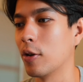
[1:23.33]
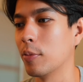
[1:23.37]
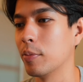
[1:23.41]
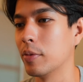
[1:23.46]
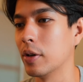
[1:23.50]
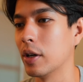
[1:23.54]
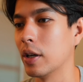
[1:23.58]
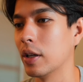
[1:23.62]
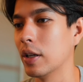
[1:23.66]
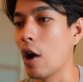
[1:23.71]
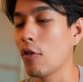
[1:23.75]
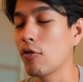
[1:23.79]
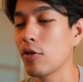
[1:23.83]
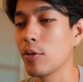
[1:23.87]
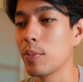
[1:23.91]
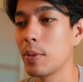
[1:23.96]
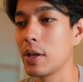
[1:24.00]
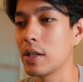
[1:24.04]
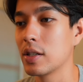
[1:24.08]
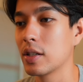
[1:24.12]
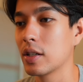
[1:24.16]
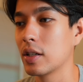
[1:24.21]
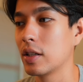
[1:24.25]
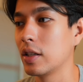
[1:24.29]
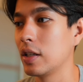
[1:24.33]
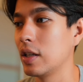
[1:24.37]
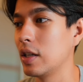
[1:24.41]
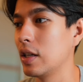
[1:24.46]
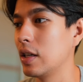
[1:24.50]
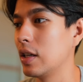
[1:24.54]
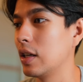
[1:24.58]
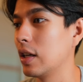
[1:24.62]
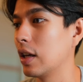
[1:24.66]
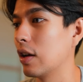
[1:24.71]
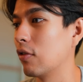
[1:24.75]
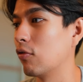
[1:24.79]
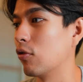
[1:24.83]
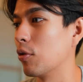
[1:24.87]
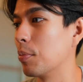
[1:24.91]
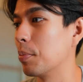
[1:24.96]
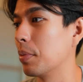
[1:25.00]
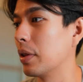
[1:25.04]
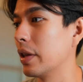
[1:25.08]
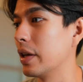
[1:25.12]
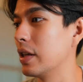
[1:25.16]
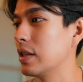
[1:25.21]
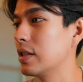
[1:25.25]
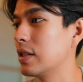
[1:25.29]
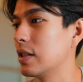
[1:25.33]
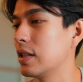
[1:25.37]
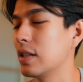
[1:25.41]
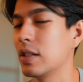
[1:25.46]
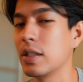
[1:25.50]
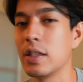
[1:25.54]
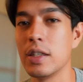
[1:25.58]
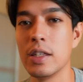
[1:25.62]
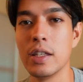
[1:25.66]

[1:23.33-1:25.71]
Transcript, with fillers: but Alfred basically replaces